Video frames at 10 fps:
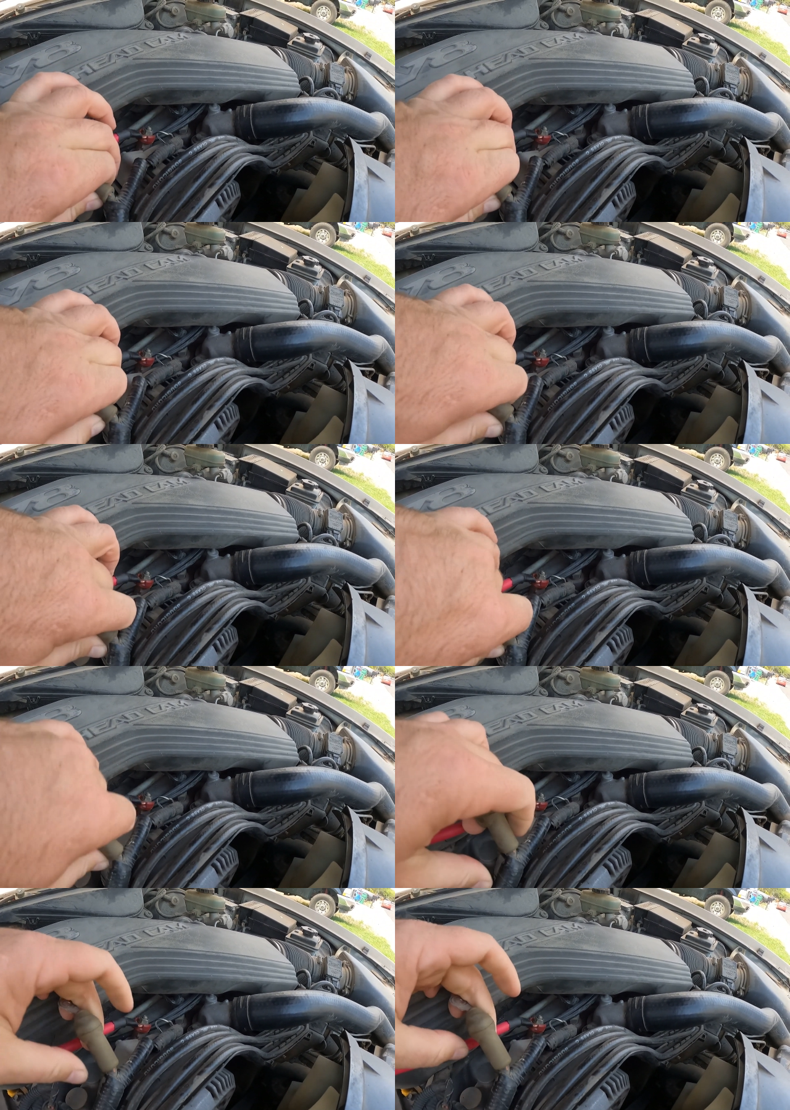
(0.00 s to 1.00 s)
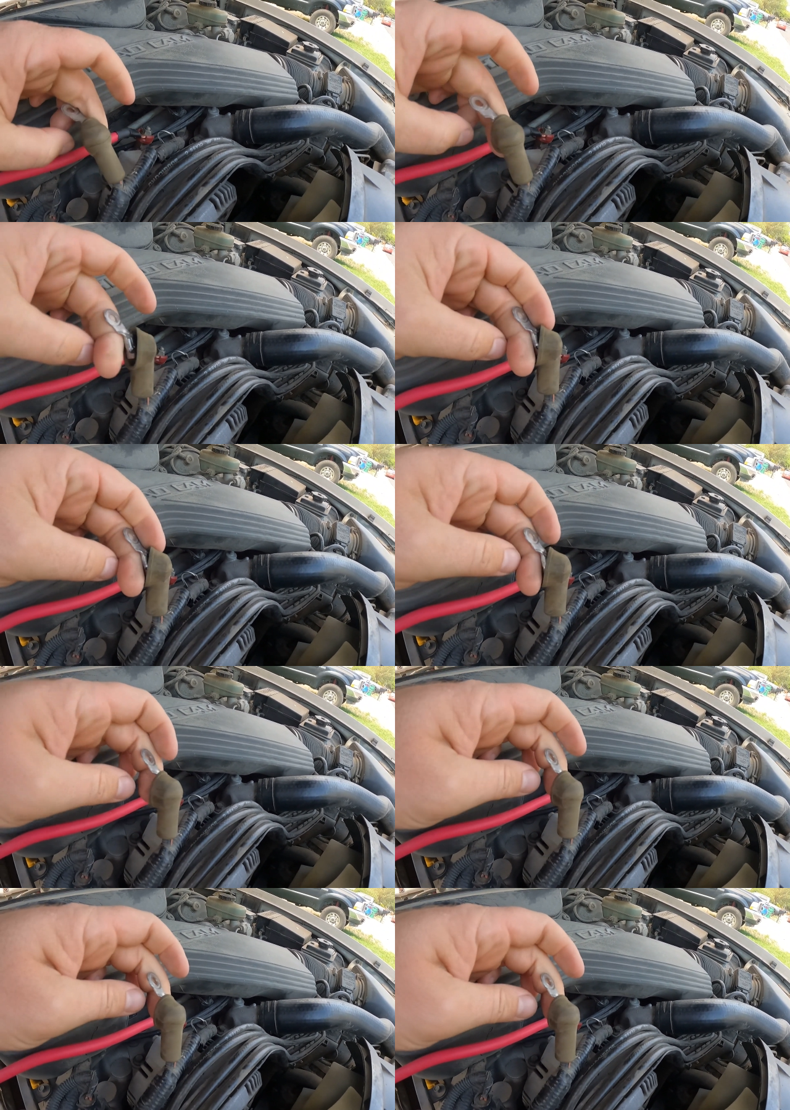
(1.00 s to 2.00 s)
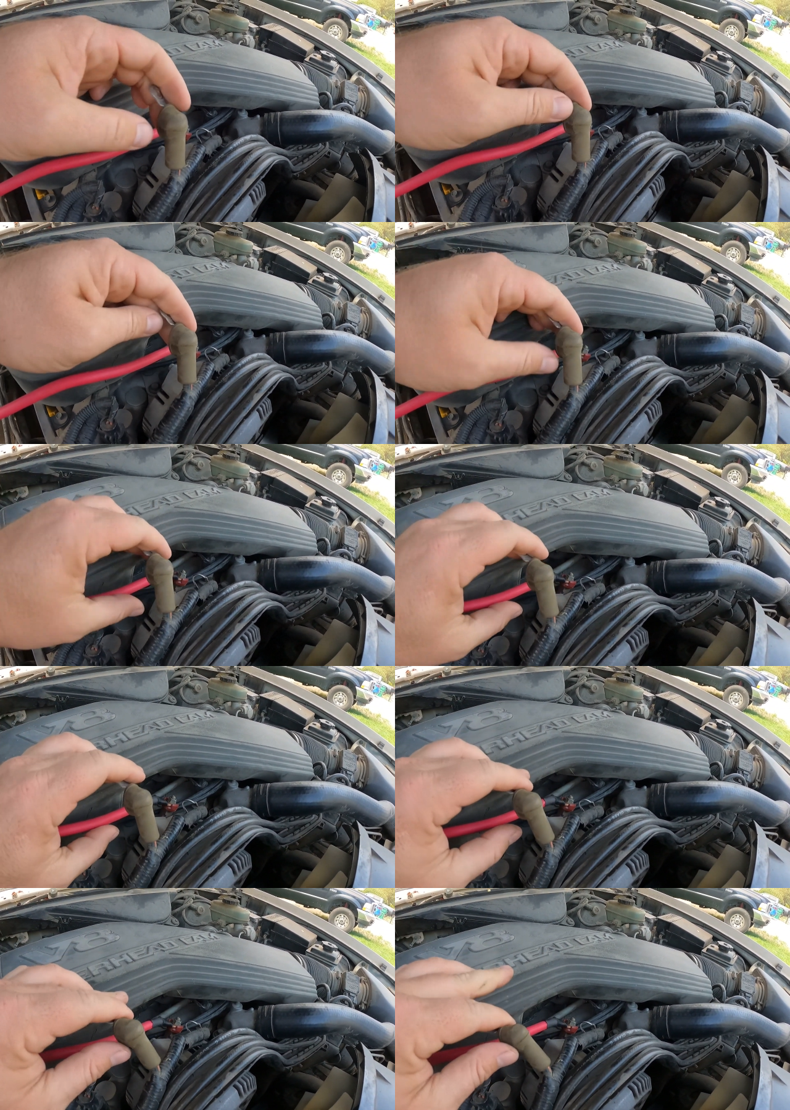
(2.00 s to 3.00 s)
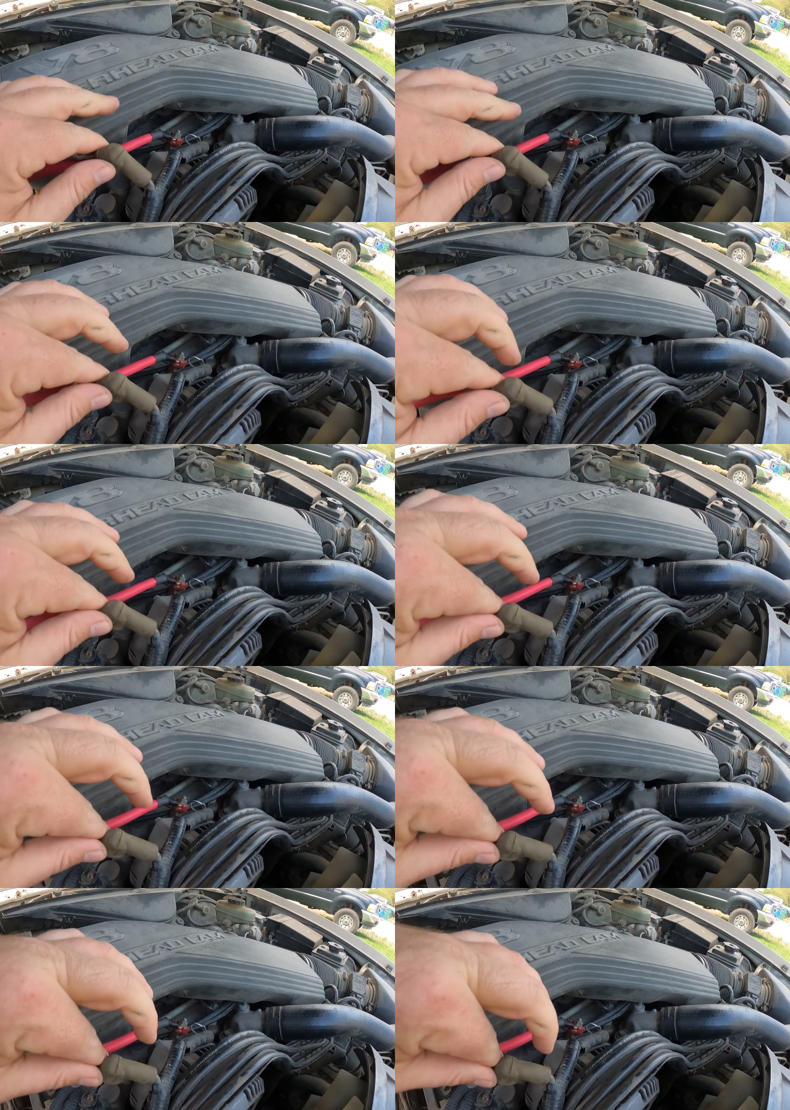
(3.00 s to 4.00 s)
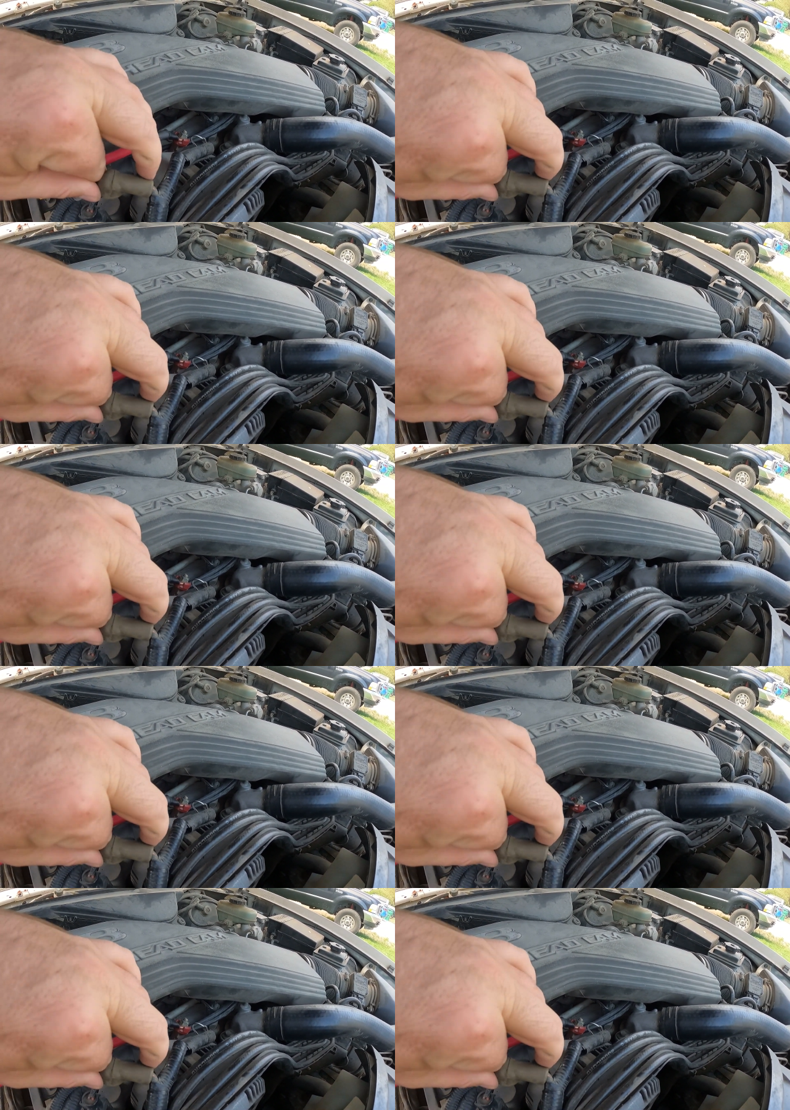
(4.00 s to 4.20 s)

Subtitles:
Nobody's mouth can be seen.